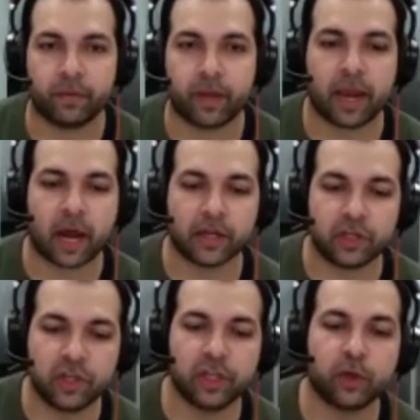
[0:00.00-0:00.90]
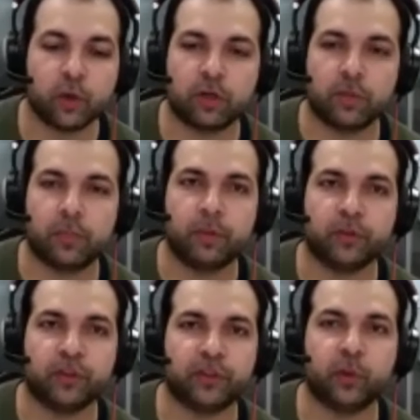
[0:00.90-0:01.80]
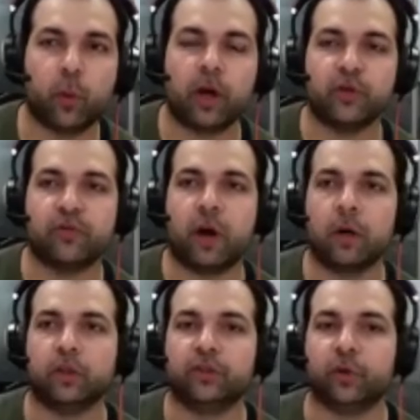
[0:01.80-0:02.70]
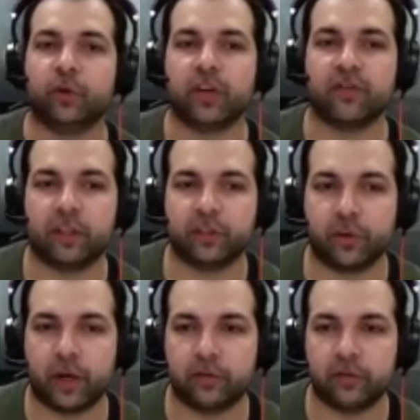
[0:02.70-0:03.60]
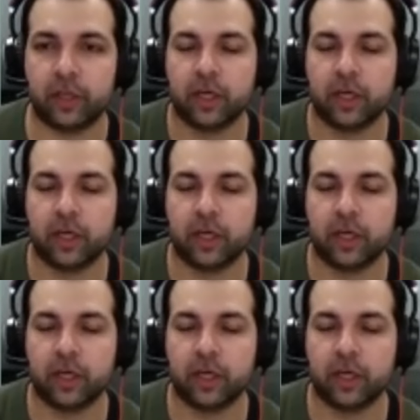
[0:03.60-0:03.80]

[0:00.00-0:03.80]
And ideally, you want to be in a position where you've understood conversion rates.